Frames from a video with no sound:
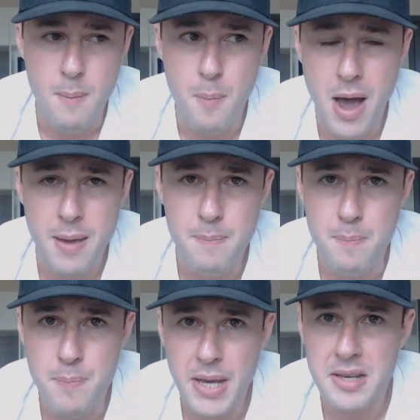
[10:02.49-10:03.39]
My
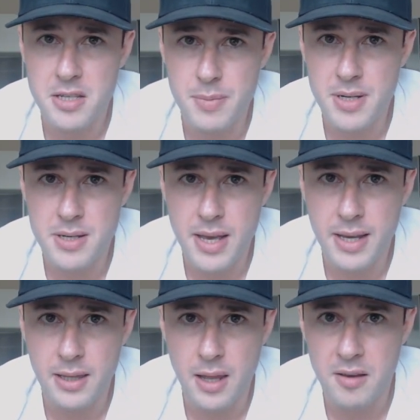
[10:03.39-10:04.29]
biggest
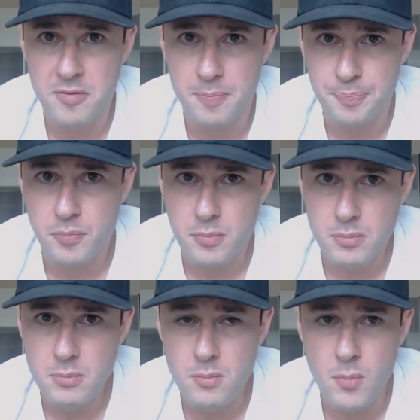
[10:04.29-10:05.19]
mistake in life
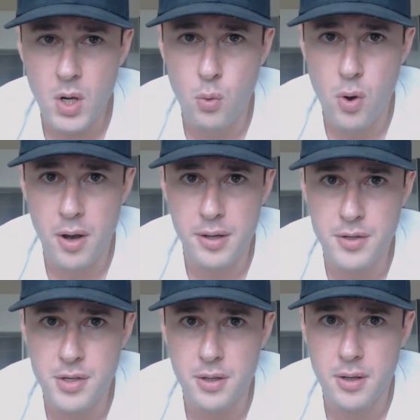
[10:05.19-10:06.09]

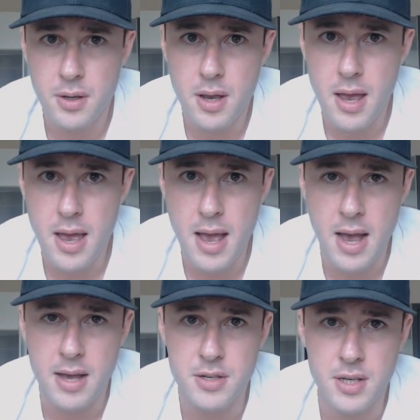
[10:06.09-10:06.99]
was
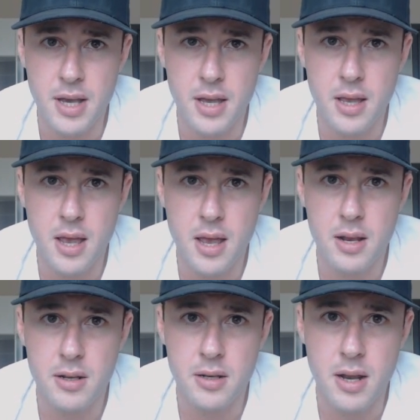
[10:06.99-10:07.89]
as
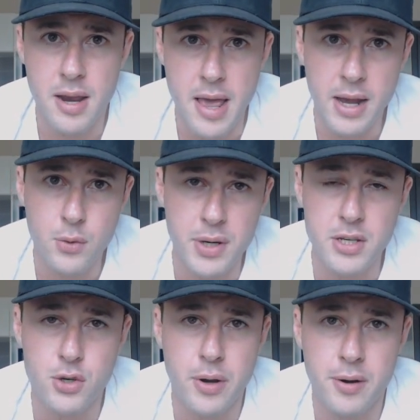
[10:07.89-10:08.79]
an
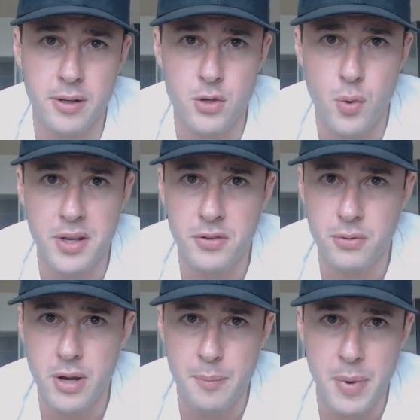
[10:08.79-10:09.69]
equities trader at
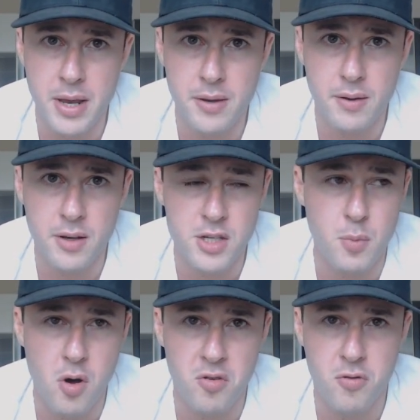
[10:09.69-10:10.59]
23. I made a
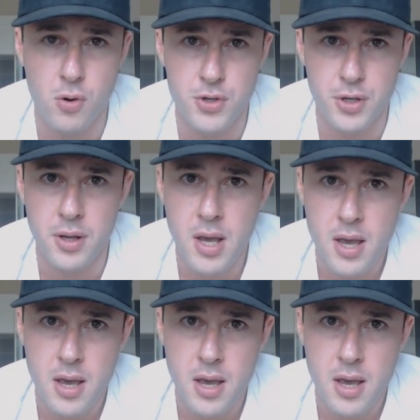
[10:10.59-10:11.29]
small fortune.